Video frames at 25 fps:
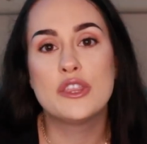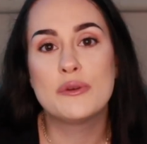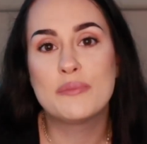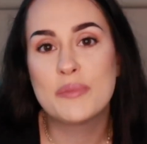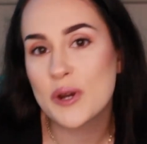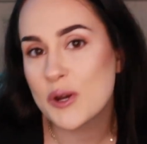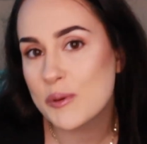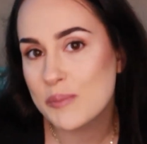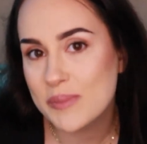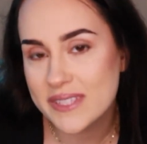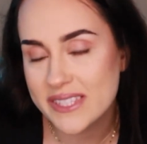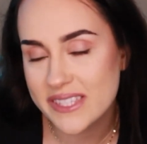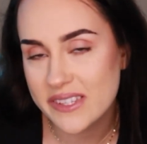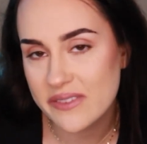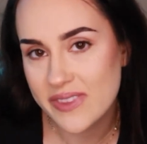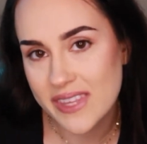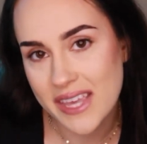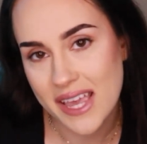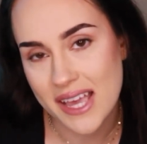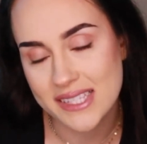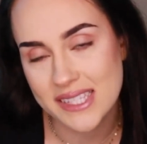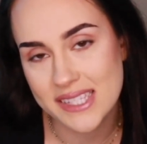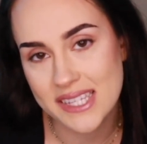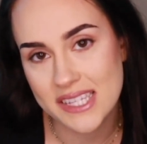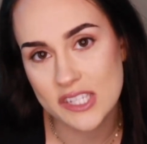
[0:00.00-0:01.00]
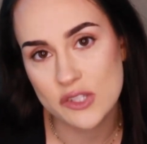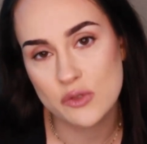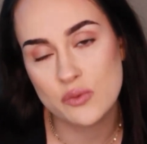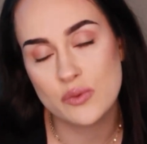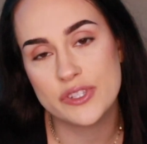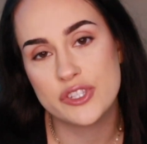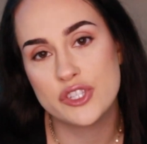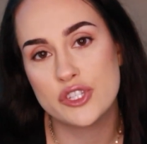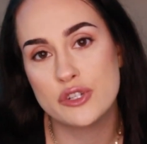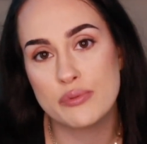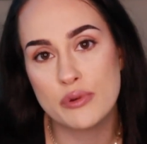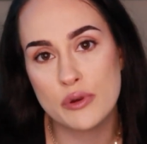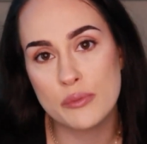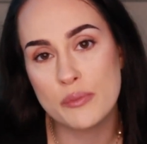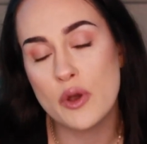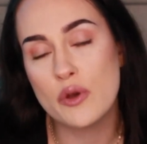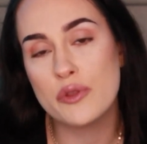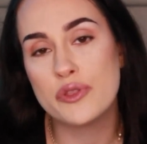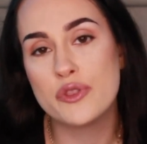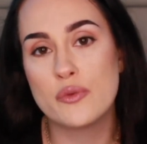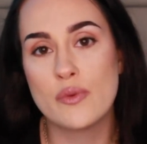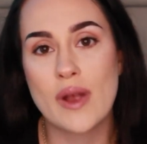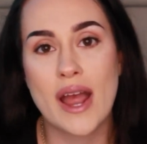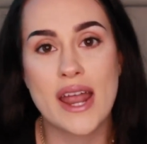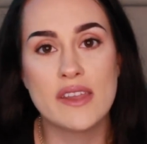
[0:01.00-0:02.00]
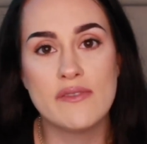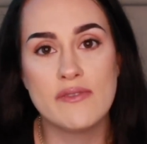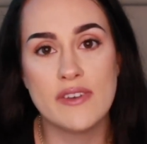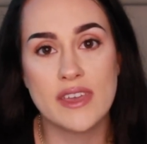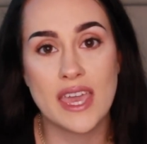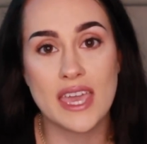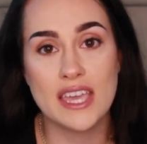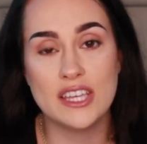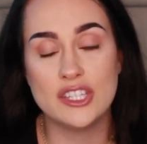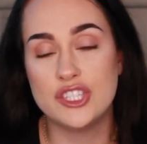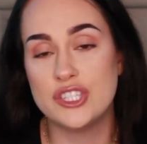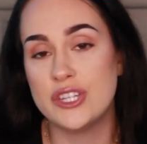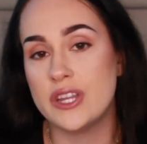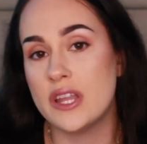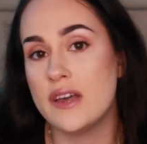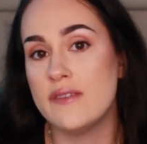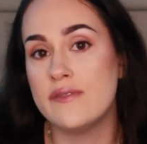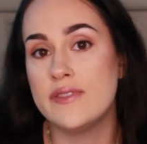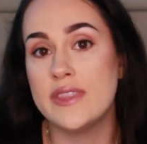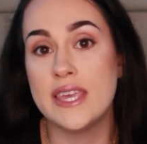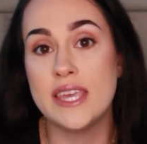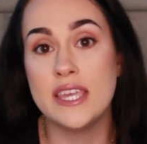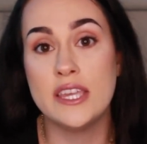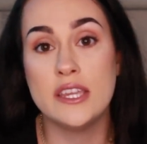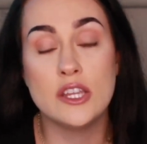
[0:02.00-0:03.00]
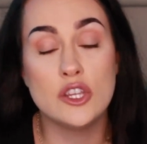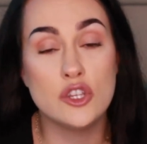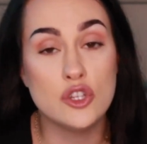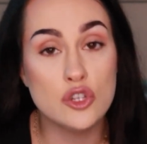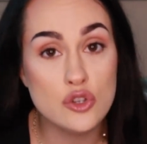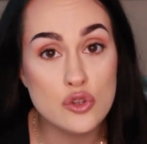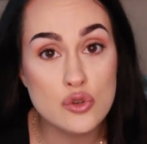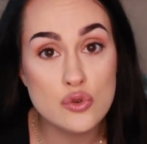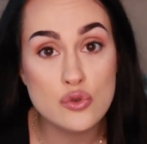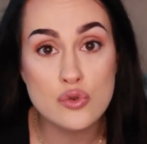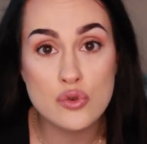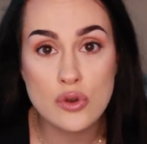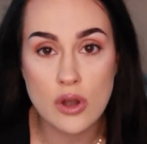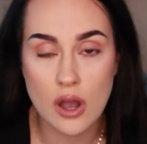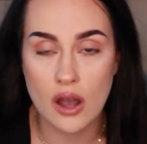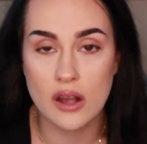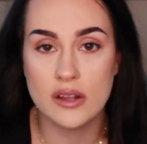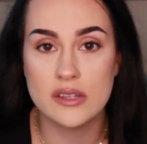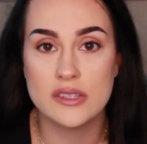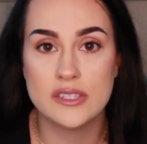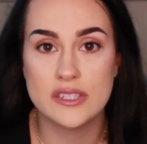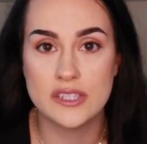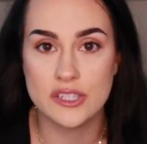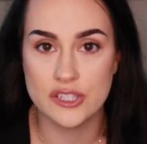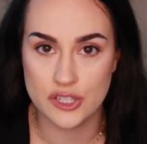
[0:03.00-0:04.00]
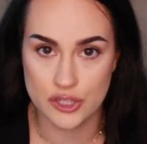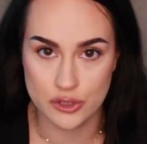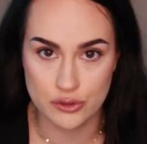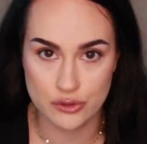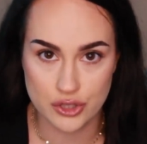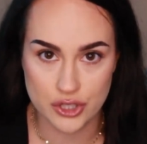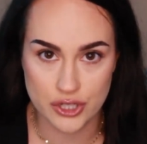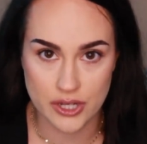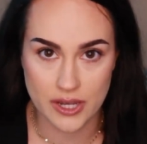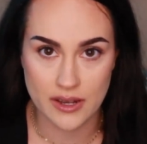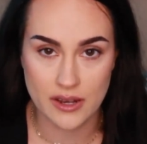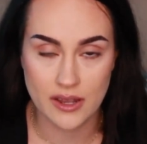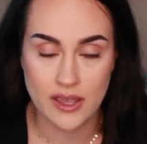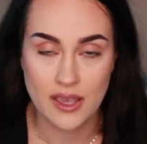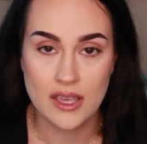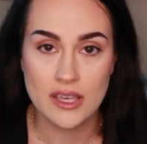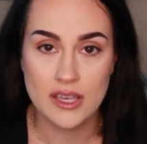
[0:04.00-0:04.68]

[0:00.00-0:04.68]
The purpose of the essays was to promote the ratification of the new Constitution.